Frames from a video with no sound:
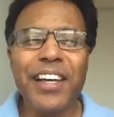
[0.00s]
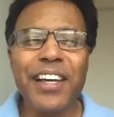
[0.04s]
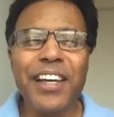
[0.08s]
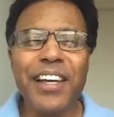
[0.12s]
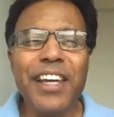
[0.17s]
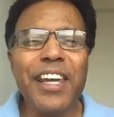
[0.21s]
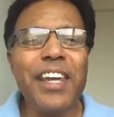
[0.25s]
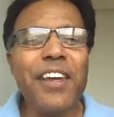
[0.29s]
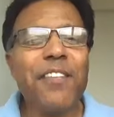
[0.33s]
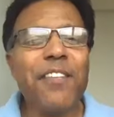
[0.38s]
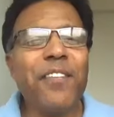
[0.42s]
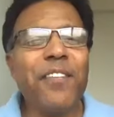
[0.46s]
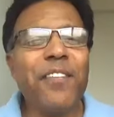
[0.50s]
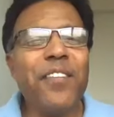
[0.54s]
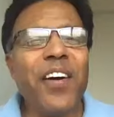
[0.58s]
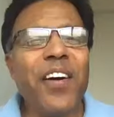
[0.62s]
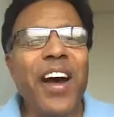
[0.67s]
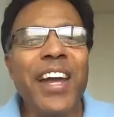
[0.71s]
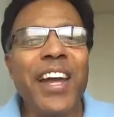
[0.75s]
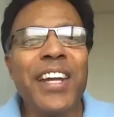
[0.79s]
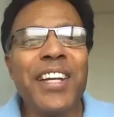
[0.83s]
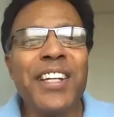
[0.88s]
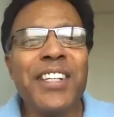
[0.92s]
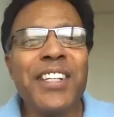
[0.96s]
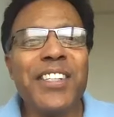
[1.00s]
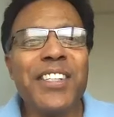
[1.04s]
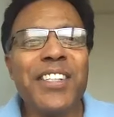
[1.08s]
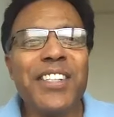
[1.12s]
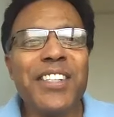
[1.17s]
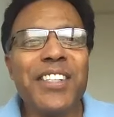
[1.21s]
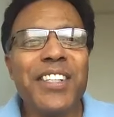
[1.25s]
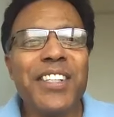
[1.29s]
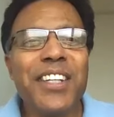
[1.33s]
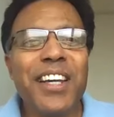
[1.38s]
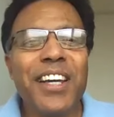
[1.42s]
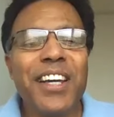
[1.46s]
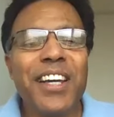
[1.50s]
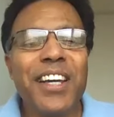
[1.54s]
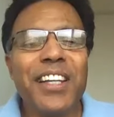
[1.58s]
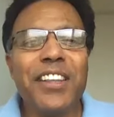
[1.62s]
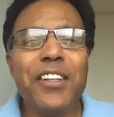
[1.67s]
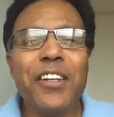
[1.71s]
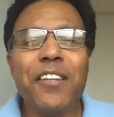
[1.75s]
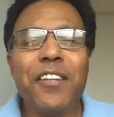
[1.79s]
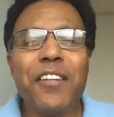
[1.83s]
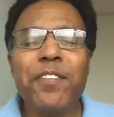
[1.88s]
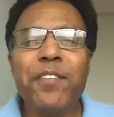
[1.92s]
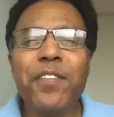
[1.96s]
he finds
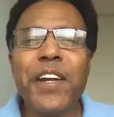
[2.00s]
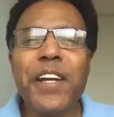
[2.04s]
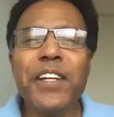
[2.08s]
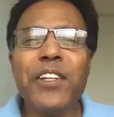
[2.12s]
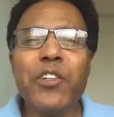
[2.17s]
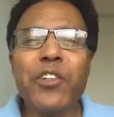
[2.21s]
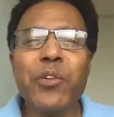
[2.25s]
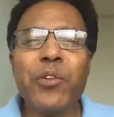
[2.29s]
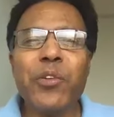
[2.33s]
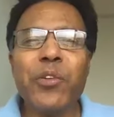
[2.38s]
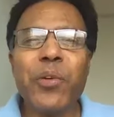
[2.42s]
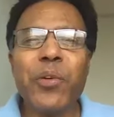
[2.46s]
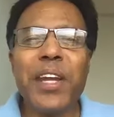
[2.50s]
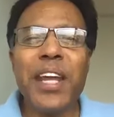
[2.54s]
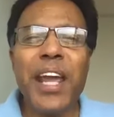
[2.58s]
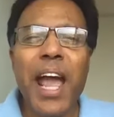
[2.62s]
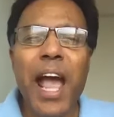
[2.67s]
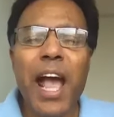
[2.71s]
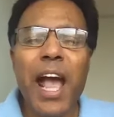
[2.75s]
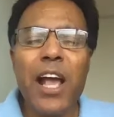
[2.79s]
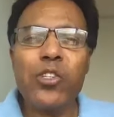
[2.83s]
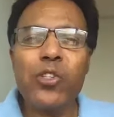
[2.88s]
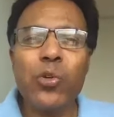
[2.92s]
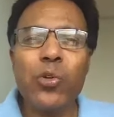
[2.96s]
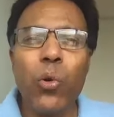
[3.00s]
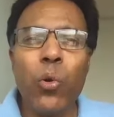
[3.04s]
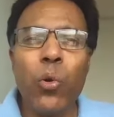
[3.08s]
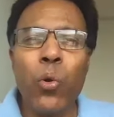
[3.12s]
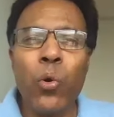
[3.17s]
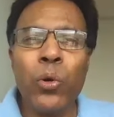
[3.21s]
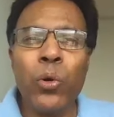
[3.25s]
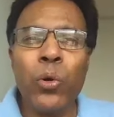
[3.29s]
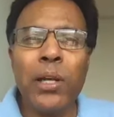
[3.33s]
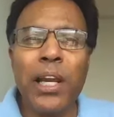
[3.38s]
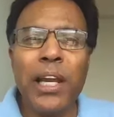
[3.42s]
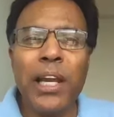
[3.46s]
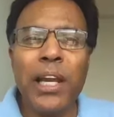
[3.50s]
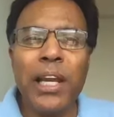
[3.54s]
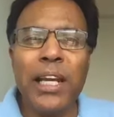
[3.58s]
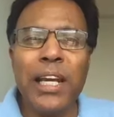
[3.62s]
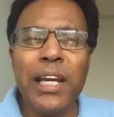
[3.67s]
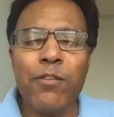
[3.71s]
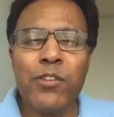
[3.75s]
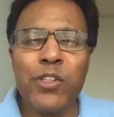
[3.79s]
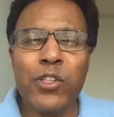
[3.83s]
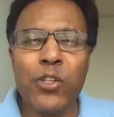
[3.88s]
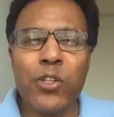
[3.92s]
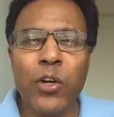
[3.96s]
the fig tree has only
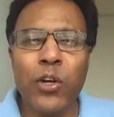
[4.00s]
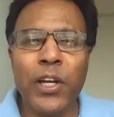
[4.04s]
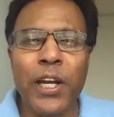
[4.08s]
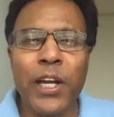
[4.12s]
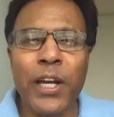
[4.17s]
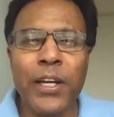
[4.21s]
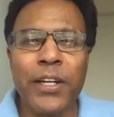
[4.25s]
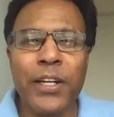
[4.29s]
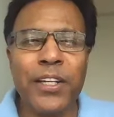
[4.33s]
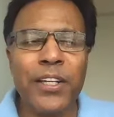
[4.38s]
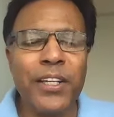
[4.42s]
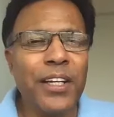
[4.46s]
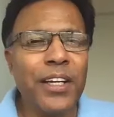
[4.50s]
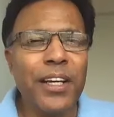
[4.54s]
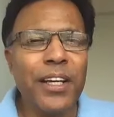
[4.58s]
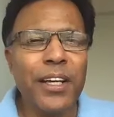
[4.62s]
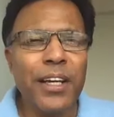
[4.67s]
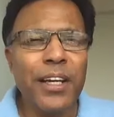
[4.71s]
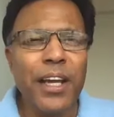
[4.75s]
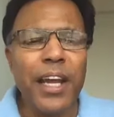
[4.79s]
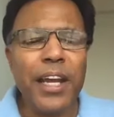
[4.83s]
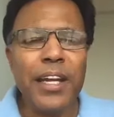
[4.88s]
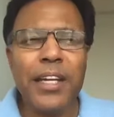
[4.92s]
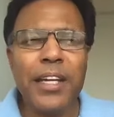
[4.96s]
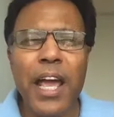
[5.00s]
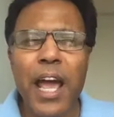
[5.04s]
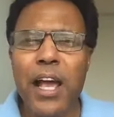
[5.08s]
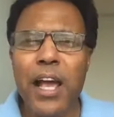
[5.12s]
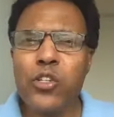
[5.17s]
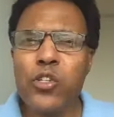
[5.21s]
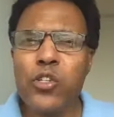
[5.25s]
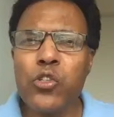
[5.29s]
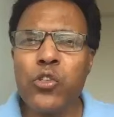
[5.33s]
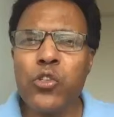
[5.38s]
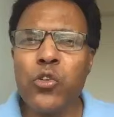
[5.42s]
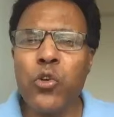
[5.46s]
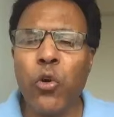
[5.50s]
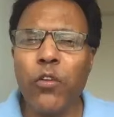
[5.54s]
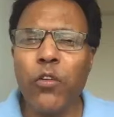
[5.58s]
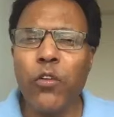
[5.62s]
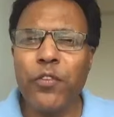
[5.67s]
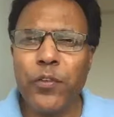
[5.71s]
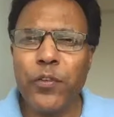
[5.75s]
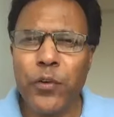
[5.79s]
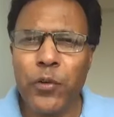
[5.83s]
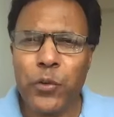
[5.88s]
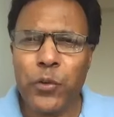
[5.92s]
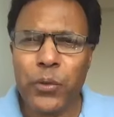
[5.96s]
leaves on it, it has no
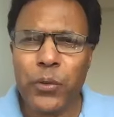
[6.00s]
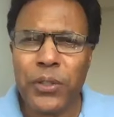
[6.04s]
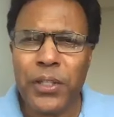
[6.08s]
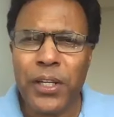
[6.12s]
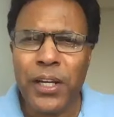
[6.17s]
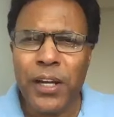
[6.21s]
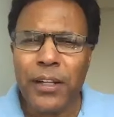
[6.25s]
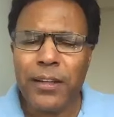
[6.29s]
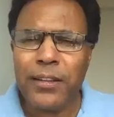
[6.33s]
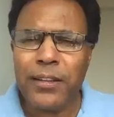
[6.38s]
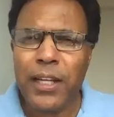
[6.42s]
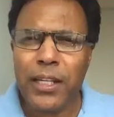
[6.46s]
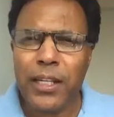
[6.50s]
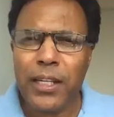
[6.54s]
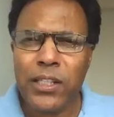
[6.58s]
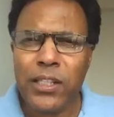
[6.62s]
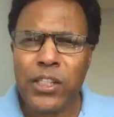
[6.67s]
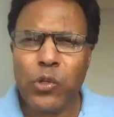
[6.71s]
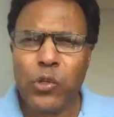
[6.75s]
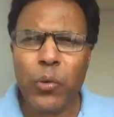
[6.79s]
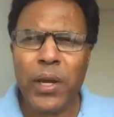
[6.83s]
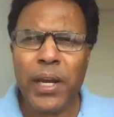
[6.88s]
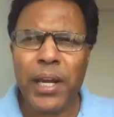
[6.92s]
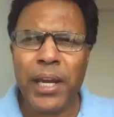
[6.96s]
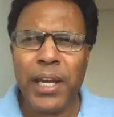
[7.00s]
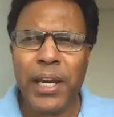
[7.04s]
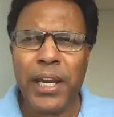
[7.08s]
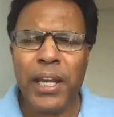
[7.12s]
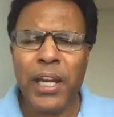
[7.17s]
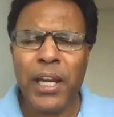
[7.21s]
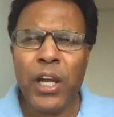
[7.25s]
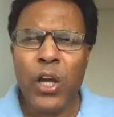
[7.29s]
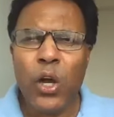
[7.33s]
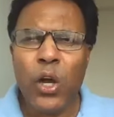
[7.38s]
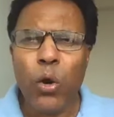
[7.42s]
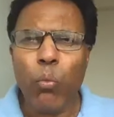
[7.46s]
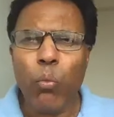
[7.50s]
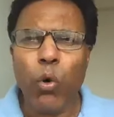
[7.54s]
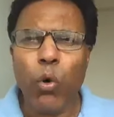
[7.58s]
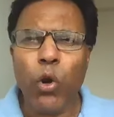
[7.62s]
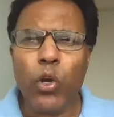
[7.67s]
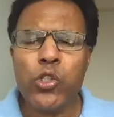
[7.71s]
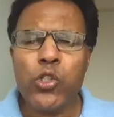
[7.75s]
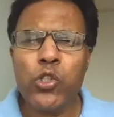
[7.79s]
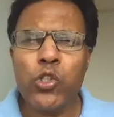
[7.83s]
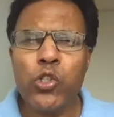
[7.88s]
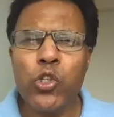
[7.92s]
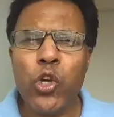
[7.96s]
fruit. This tree
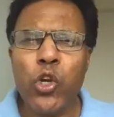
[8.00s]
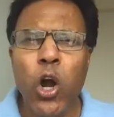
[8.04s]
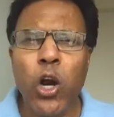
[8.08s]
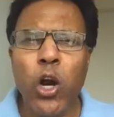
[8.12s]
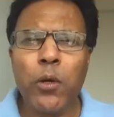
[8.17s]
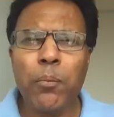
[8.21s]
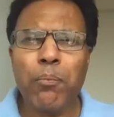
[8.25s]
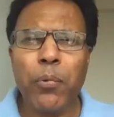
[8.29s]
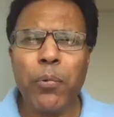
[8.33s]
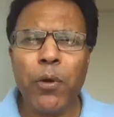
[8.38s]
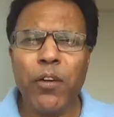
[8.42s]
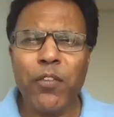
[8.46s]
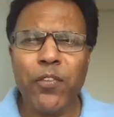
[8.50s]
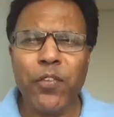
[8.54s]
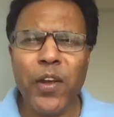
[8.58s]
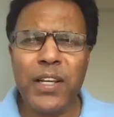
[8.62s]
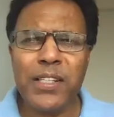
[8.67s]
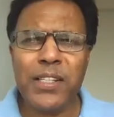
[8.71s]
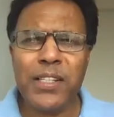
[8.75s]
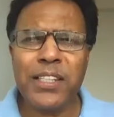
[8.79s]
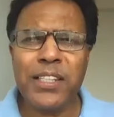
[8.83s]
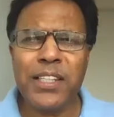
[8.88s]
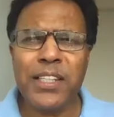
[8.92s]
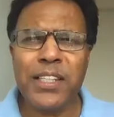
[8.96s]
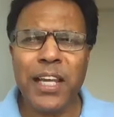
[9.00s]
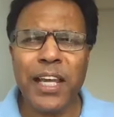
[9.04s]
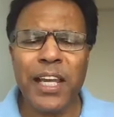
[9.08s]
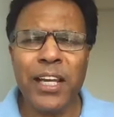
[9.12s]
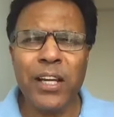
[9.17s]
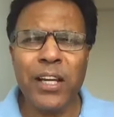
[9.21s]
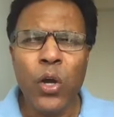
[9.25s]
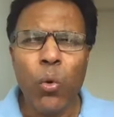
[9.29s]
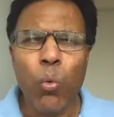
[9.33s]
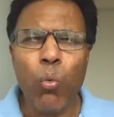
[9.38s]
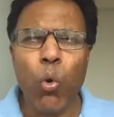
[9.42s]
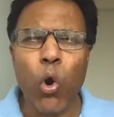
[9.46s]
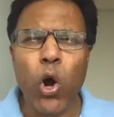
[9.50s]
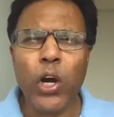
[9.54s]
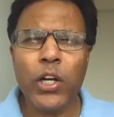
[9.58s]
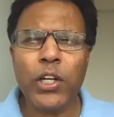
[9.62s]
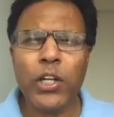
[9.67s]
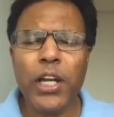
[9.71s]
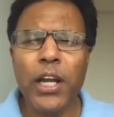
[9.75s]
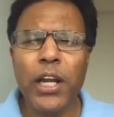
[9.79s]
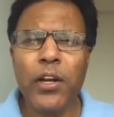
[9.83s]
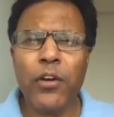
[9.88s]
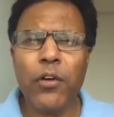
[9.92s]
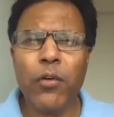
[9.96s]
was not professing
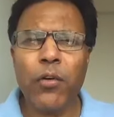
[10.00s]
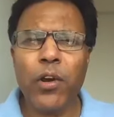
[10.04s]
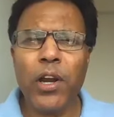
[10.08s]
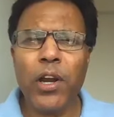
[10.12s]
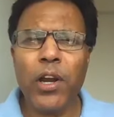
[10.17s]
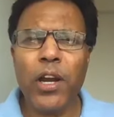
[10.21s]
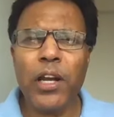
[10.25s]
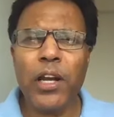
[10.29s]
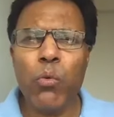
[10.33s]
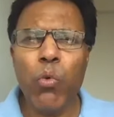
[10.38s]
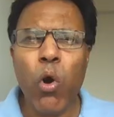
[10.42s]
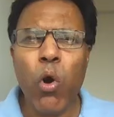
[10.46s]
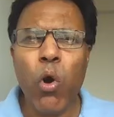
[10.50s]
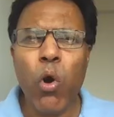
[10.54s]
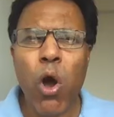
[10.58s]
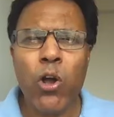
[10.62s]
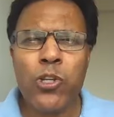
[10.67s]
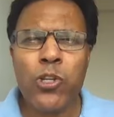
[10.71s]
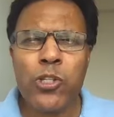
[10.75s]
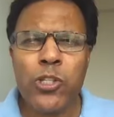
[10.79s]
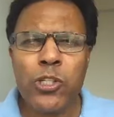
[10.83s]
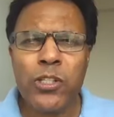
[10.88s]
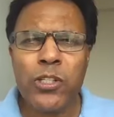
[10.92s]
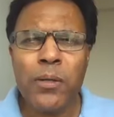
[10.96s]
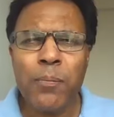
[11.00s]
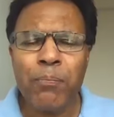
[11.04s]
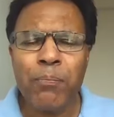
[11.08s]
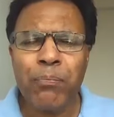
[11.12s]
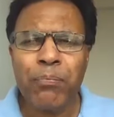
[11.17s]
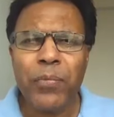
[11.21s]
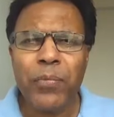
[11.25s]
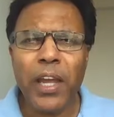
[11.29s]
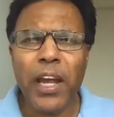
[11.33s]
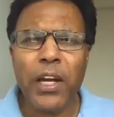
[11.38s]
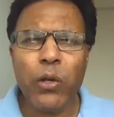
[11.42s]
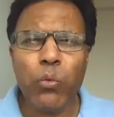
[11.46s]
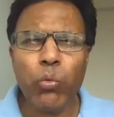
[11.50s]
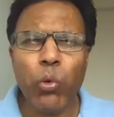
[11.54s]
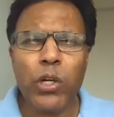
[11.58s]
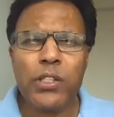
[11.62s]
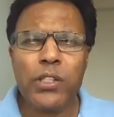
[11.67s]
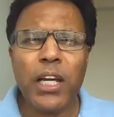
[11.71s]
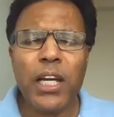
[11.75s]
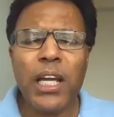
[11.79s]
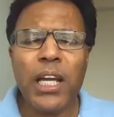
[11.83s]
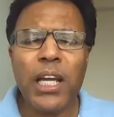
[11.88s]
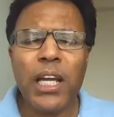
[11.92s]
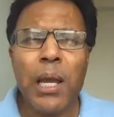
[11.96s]
what it really was, it
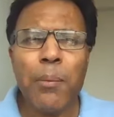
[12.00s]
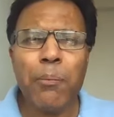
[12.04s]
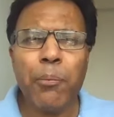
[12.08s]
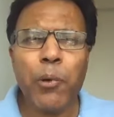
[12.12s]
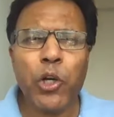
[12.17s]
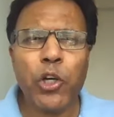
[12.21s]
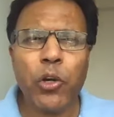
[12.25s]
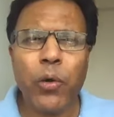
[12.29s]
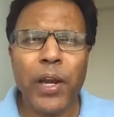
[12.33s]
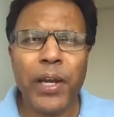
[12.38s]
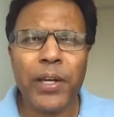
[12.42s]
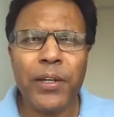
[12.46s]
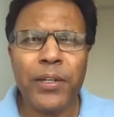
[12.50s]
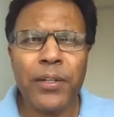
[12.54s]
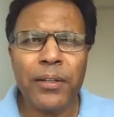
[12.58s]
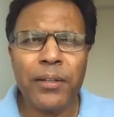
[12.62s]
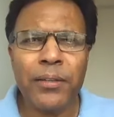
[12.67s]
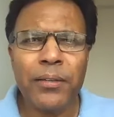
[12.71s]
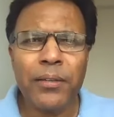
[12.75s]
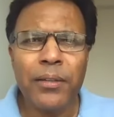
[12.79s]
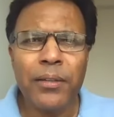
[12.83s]
was a hypocrite.